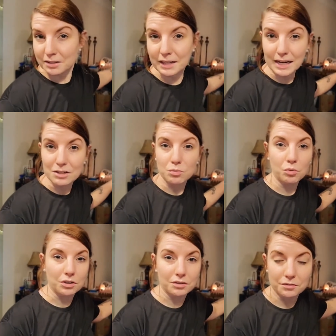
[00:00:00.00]
day's
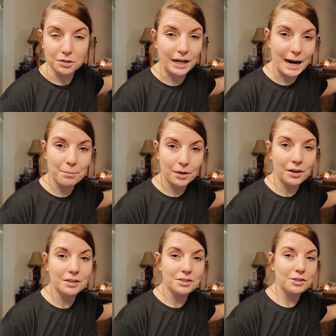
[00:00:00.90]
worth of crap
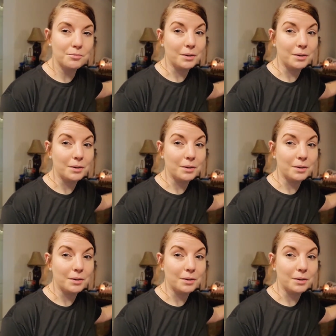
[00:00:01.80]
onto,